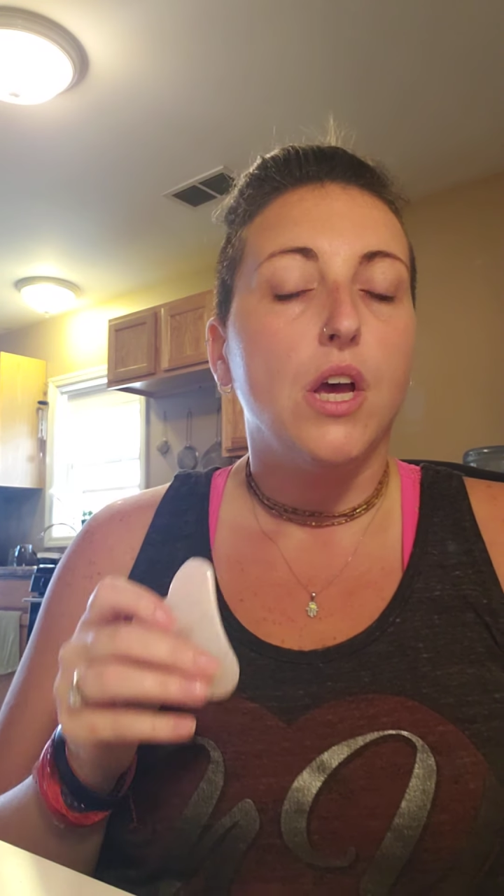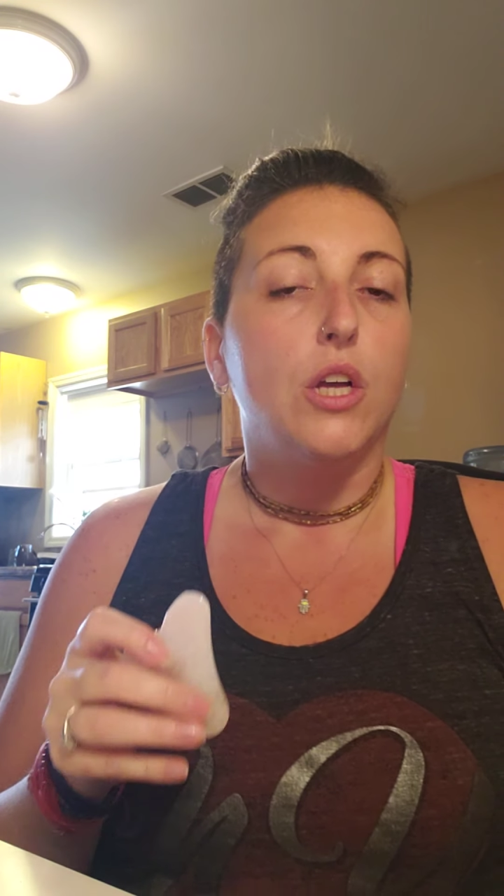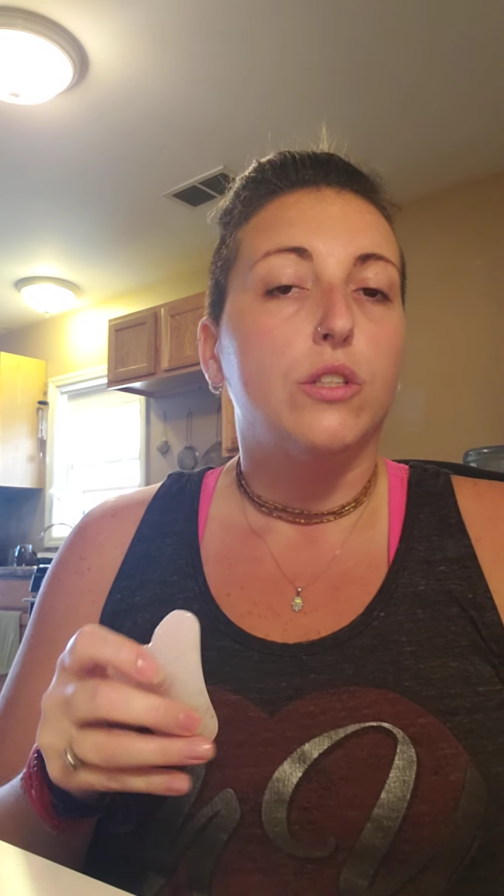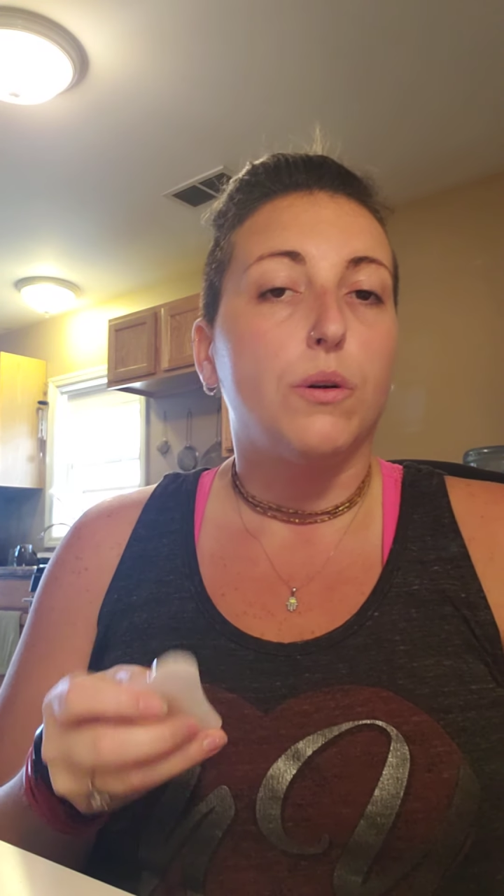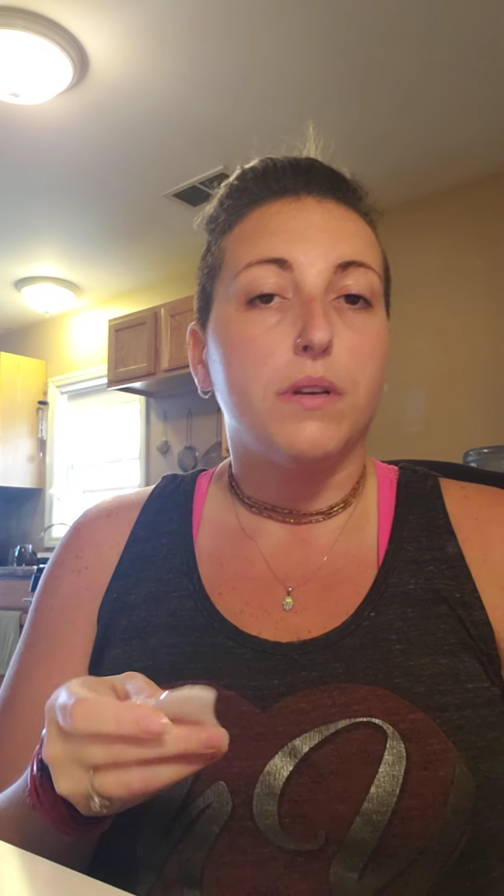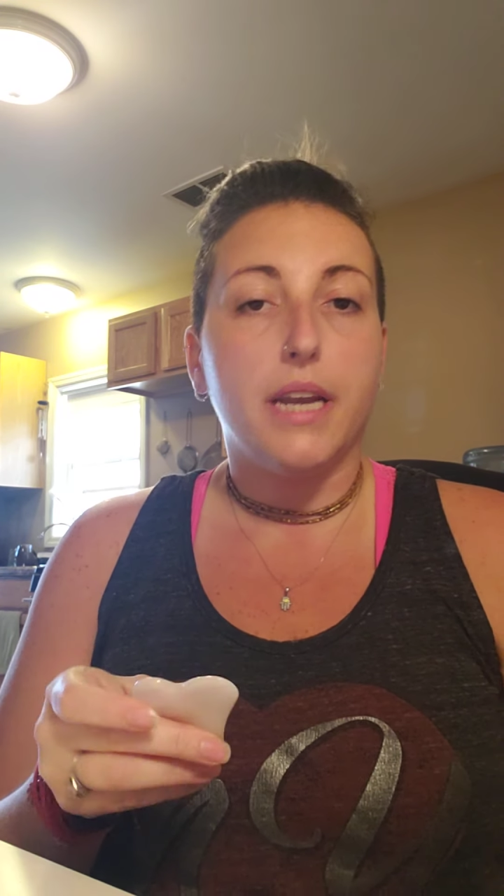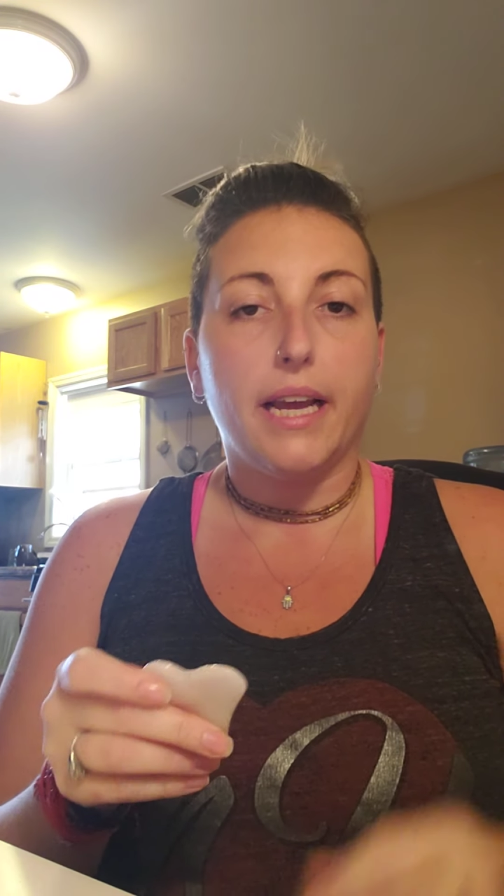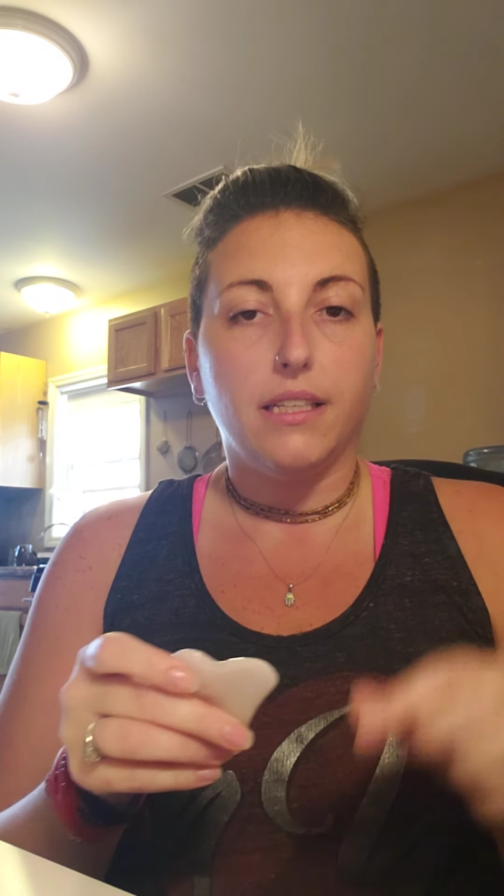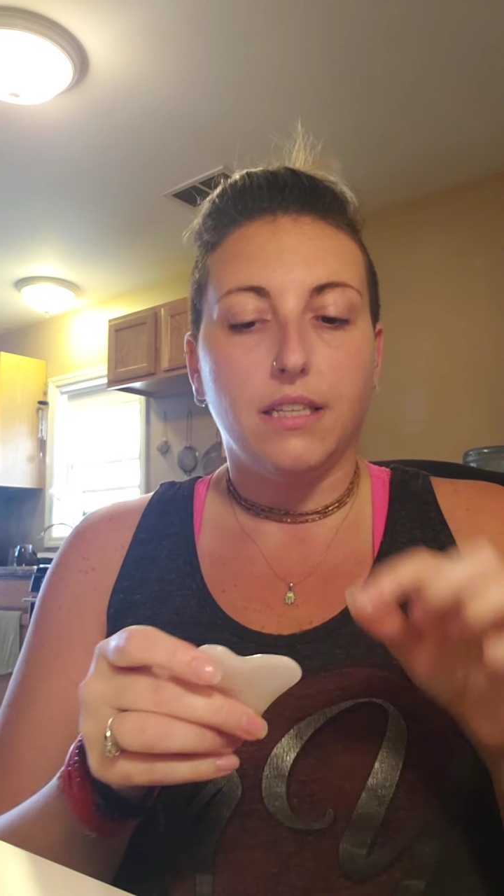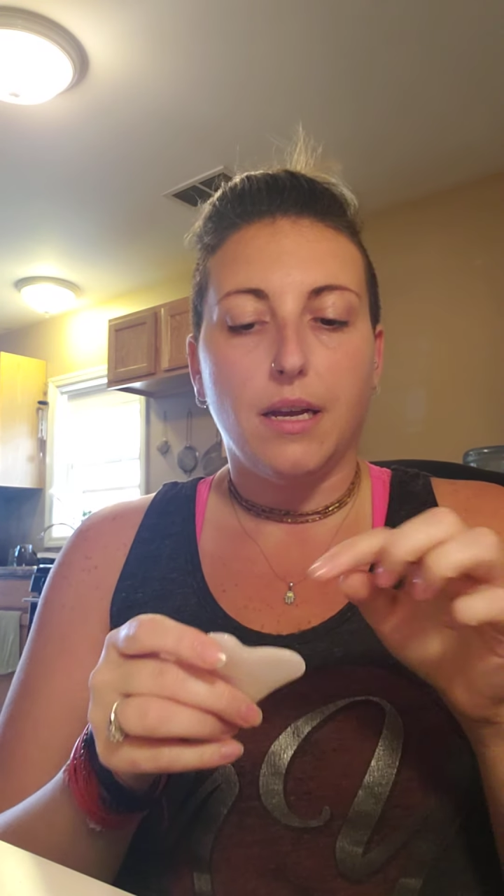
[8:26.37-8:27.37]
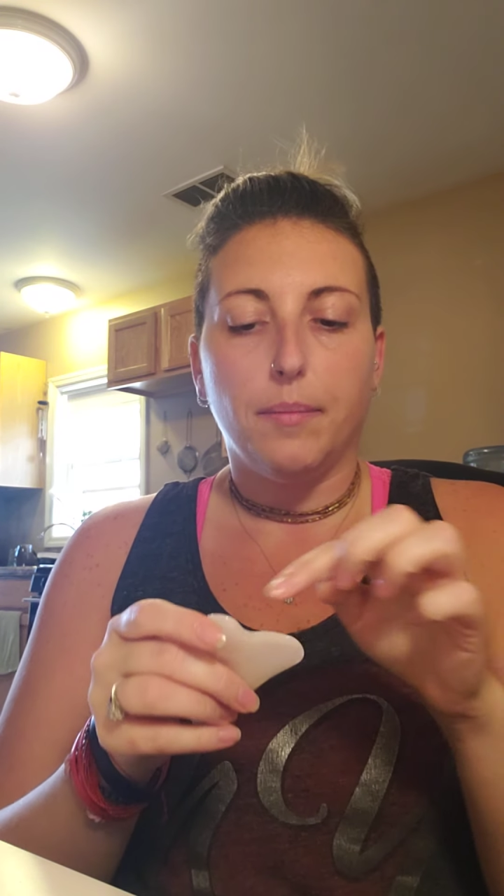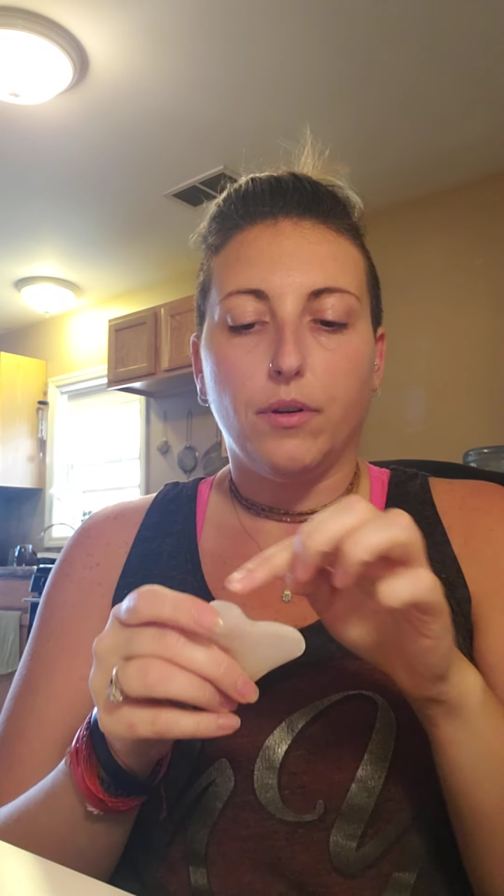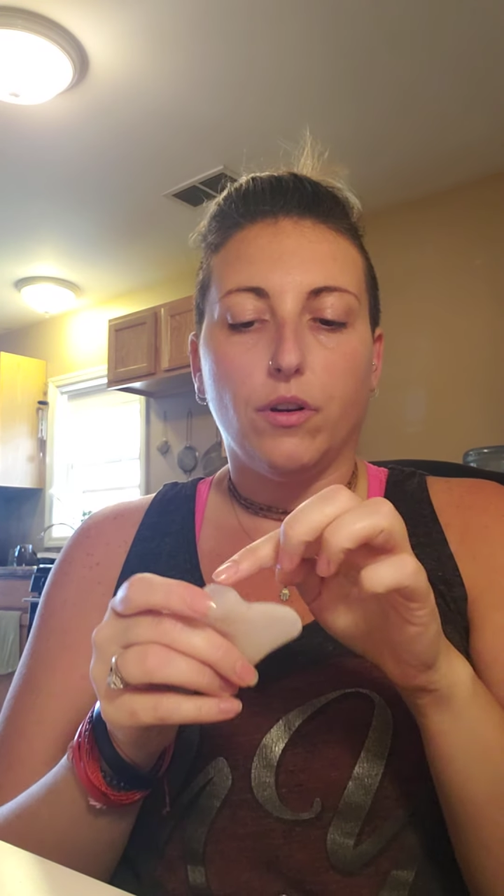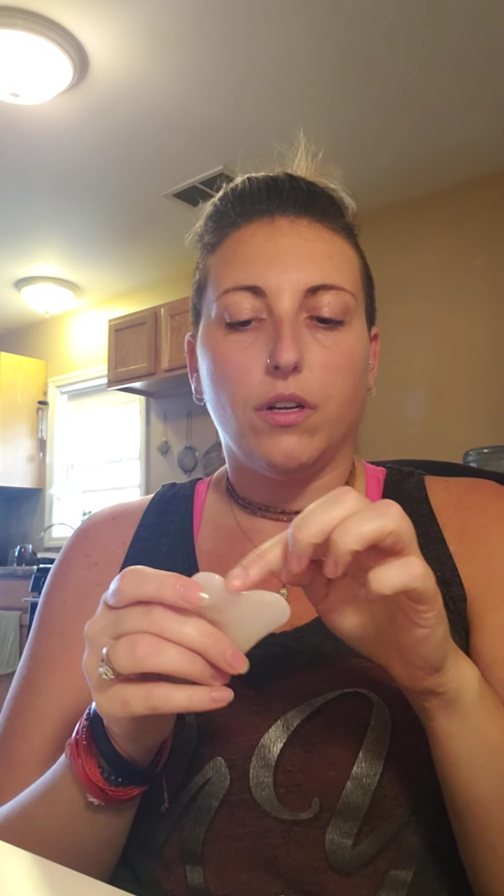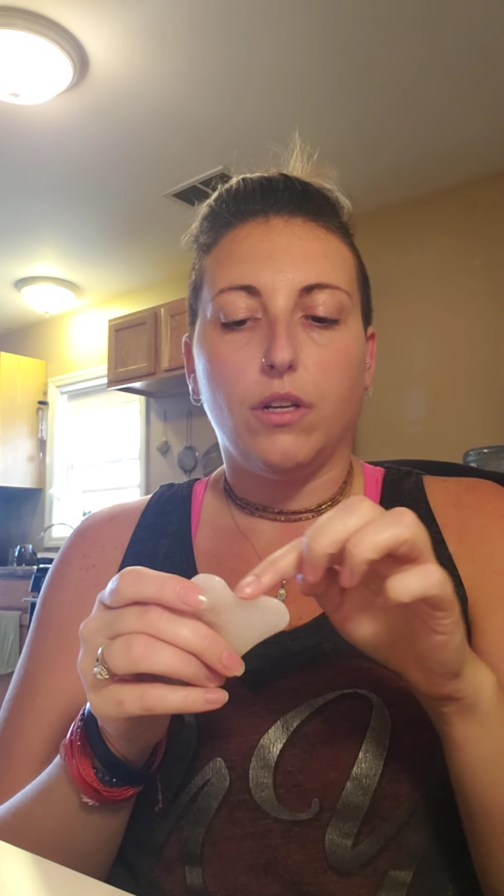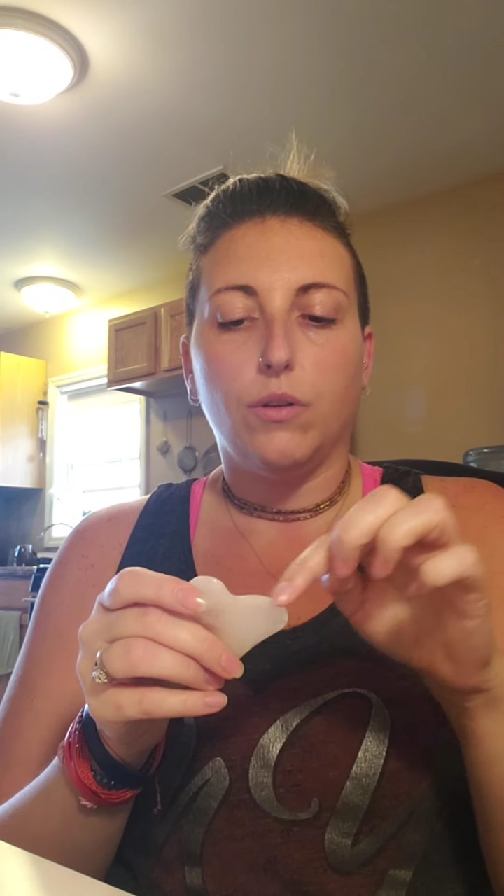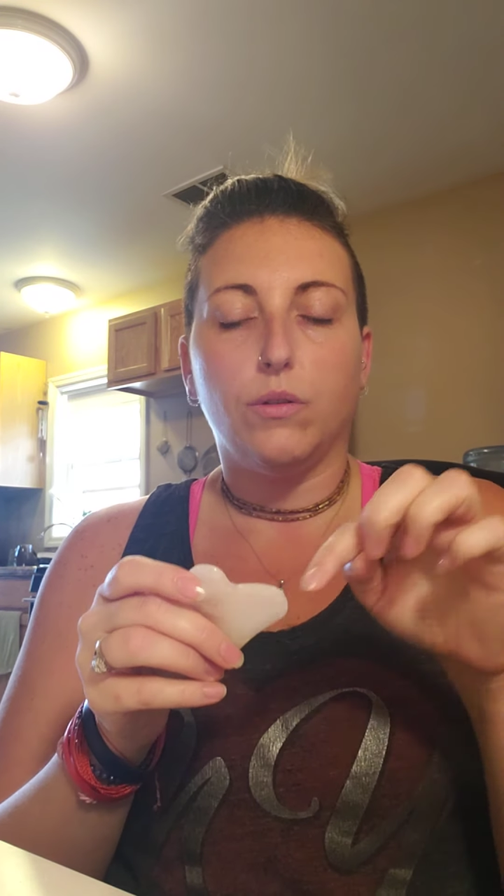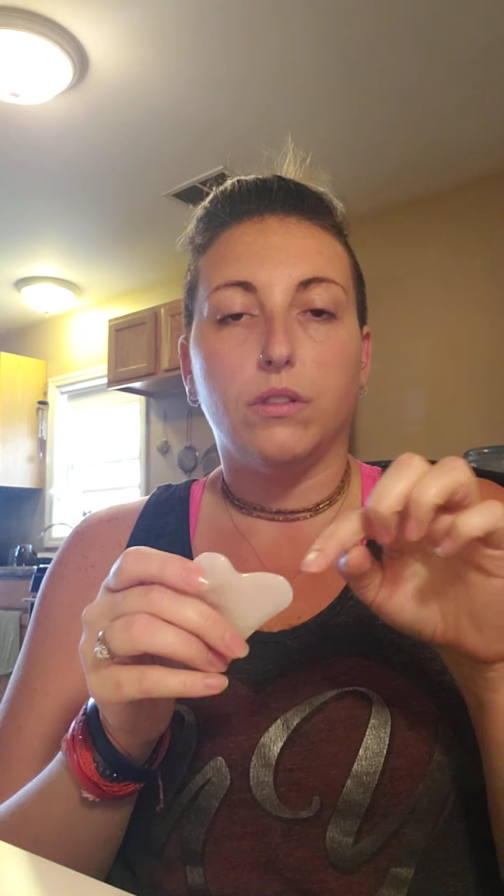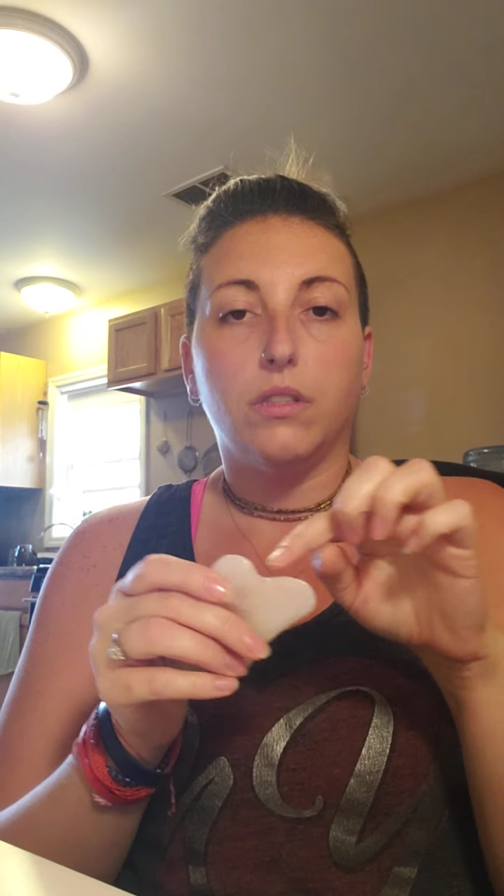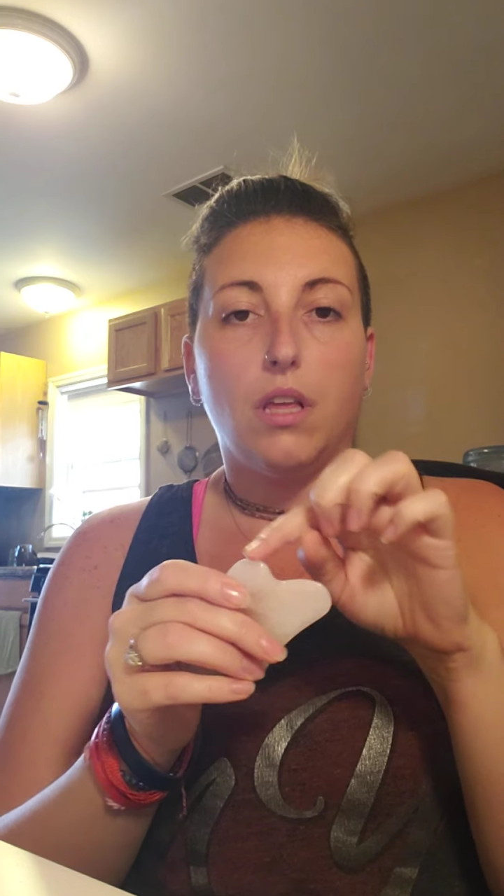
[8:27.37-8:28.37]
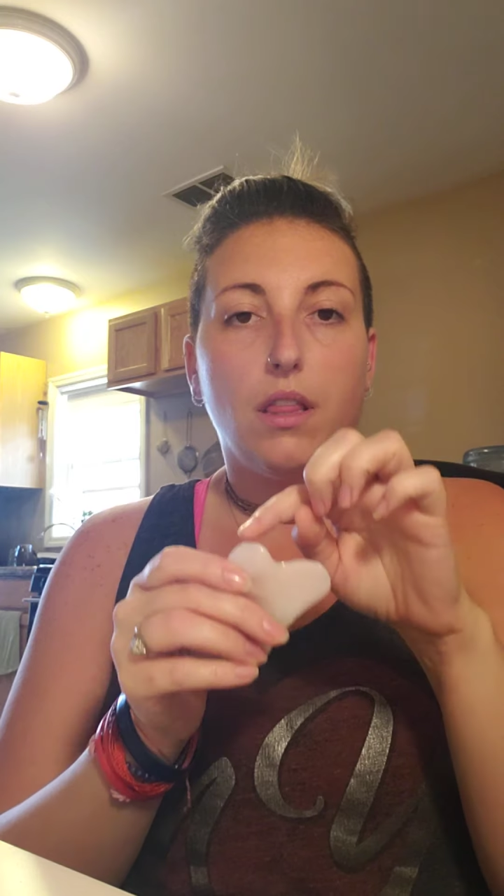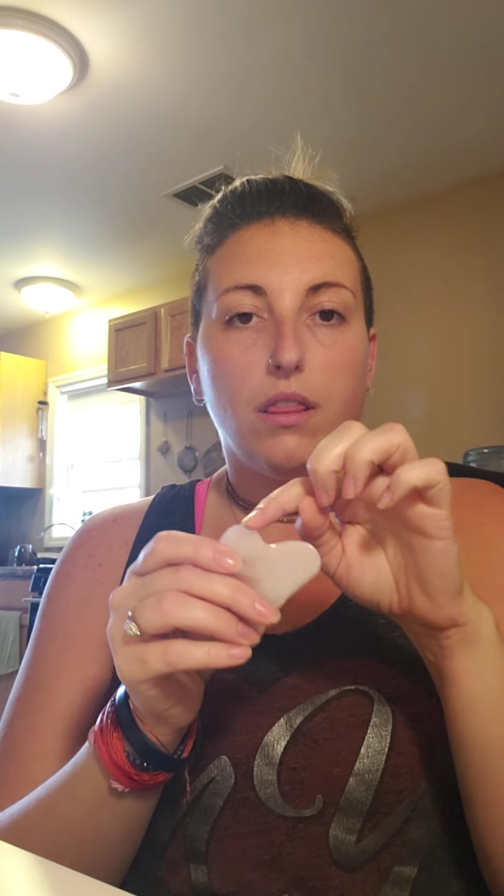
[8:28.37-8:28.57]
So next up, you're going to use